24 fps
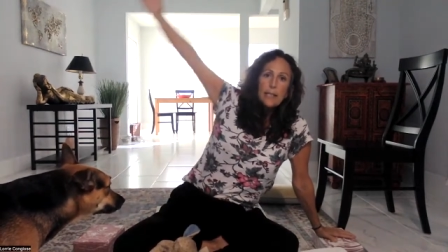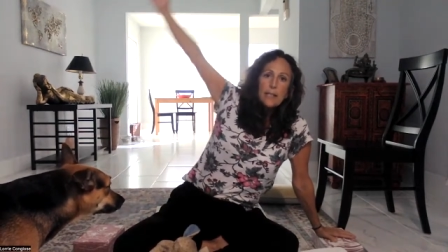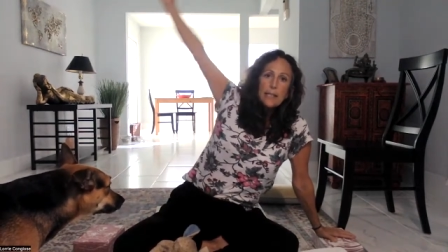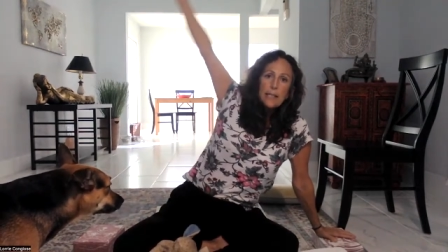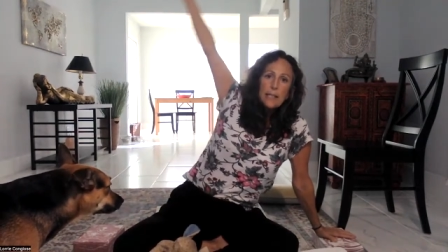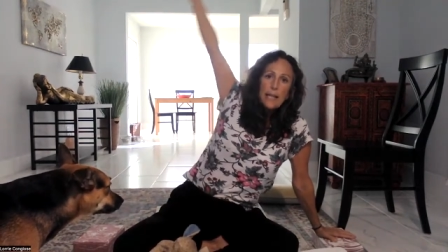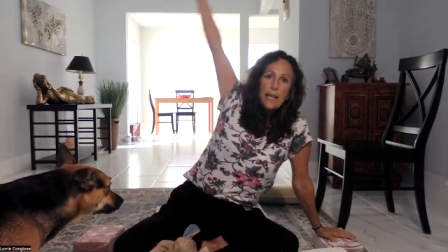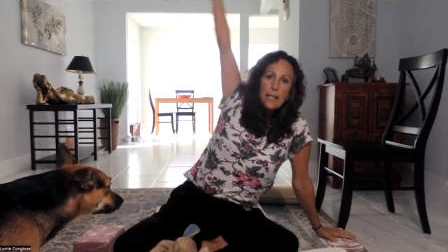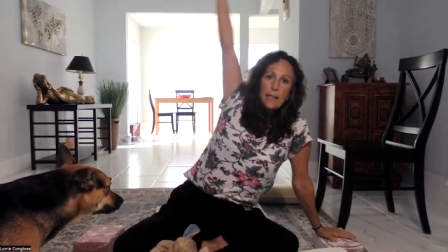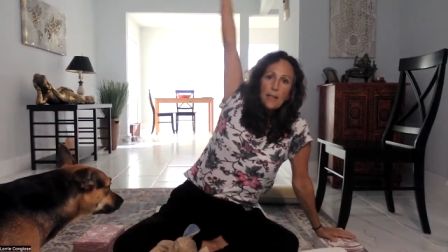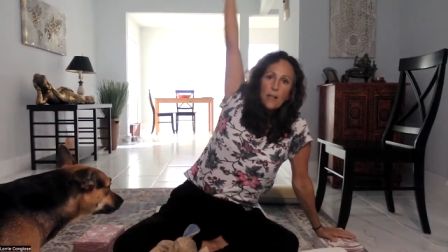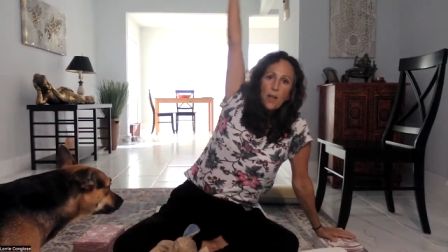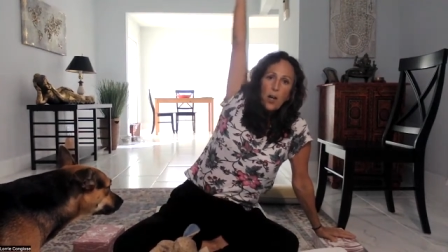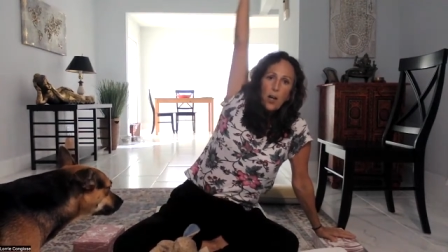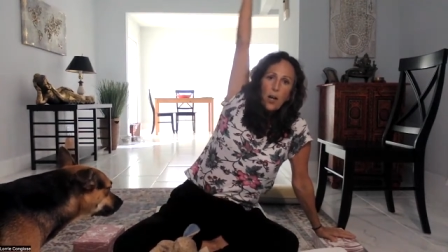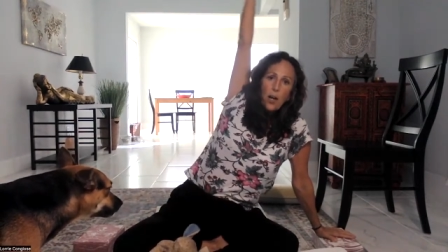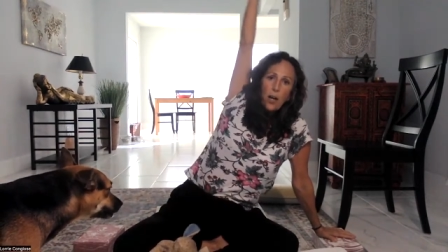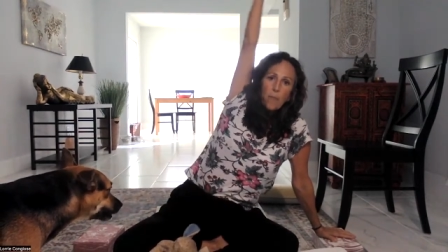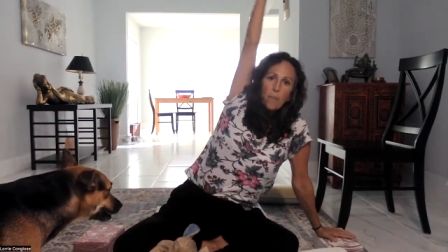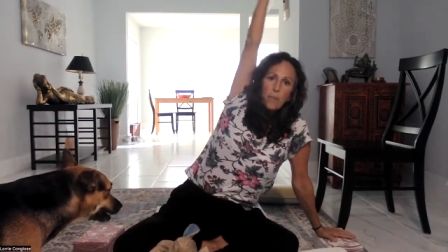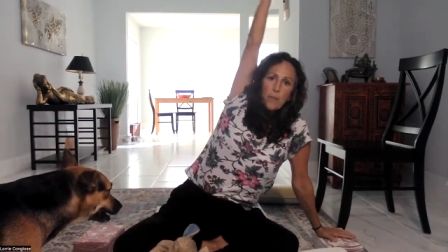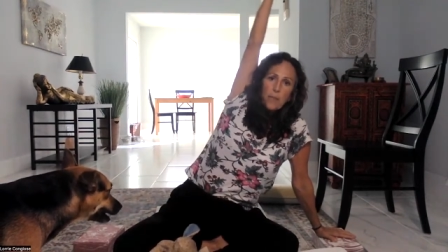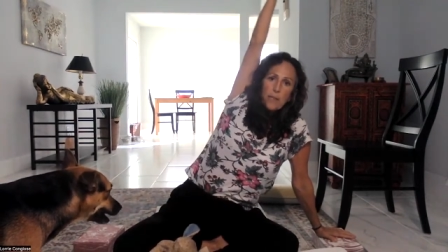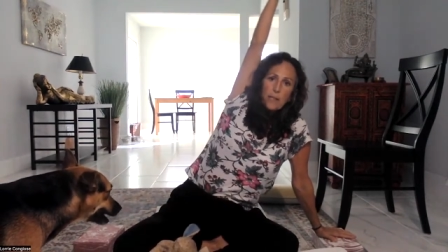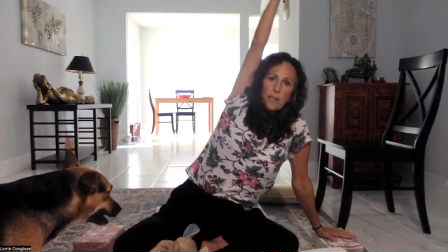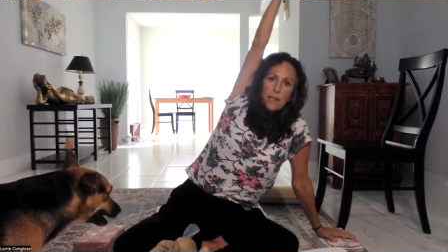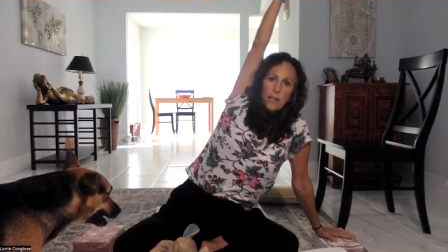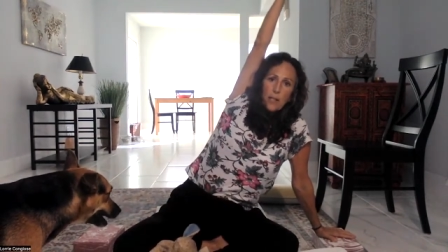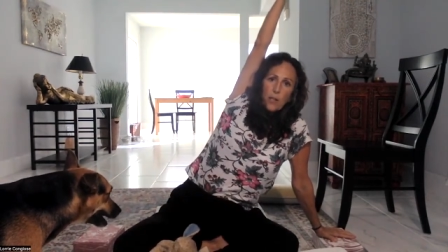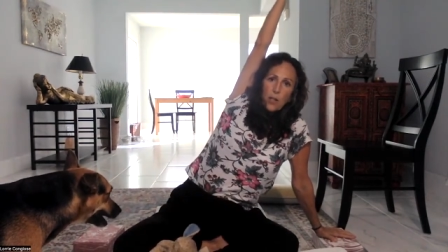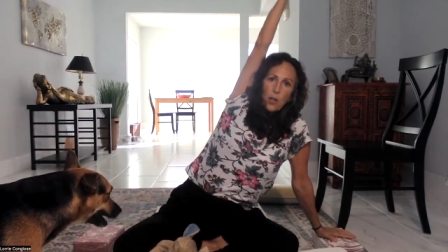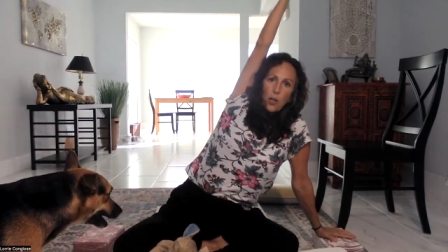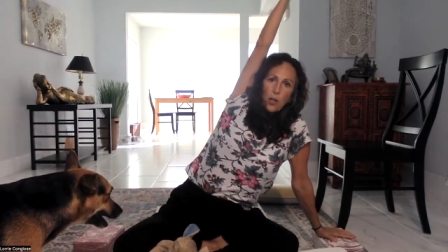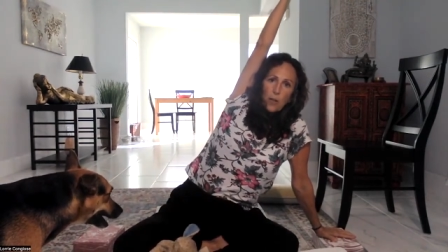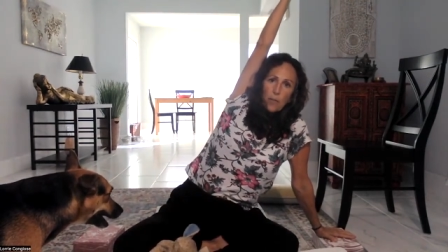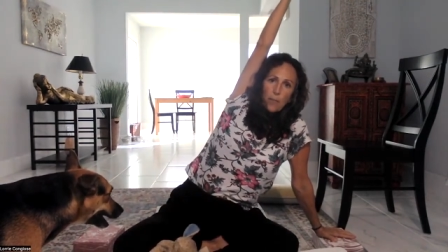Take the opposite
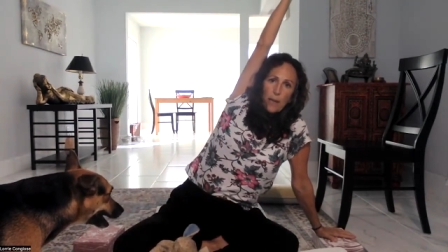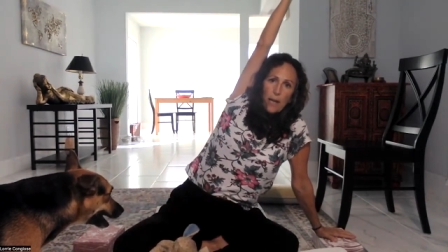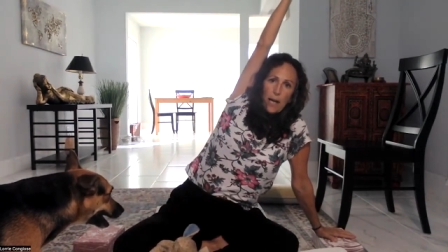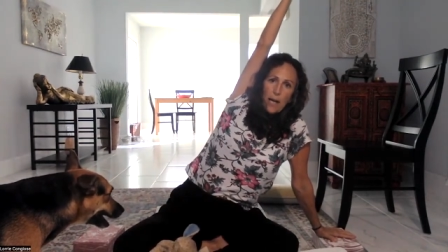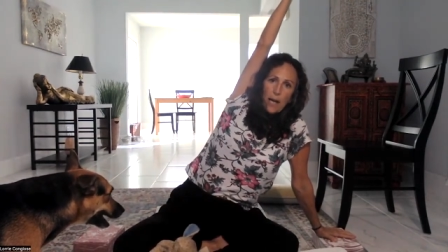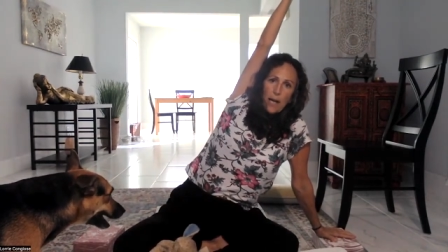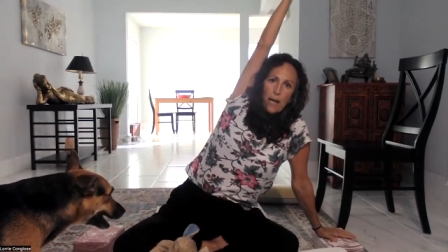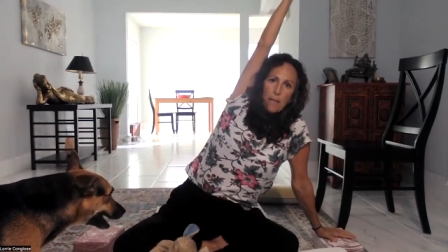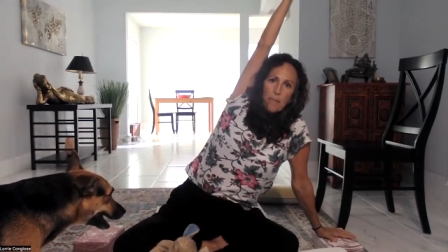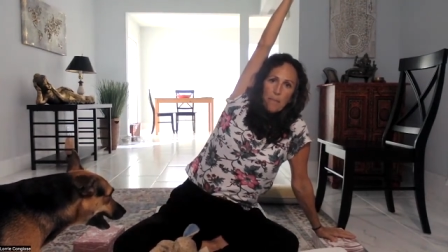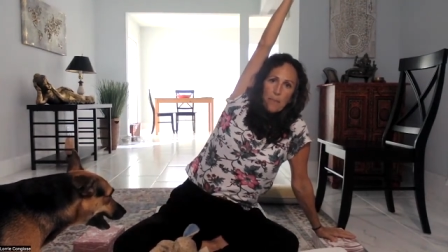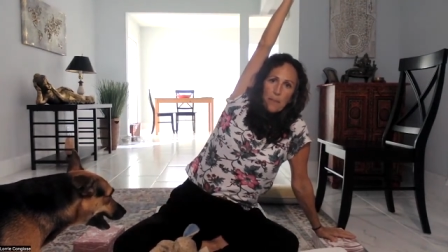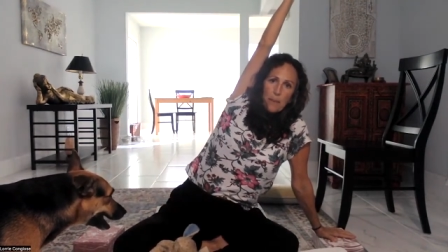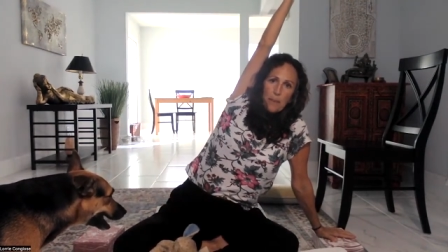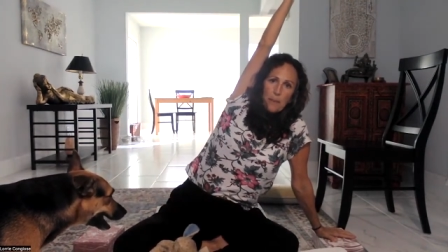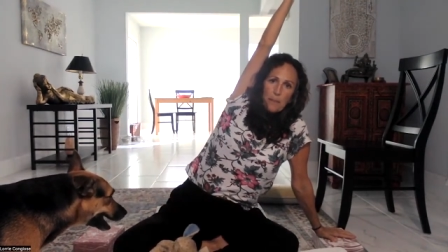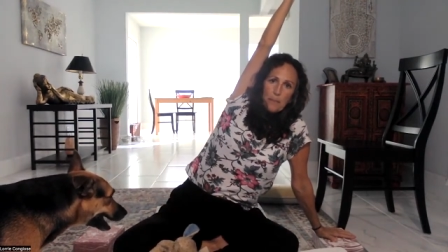arm up.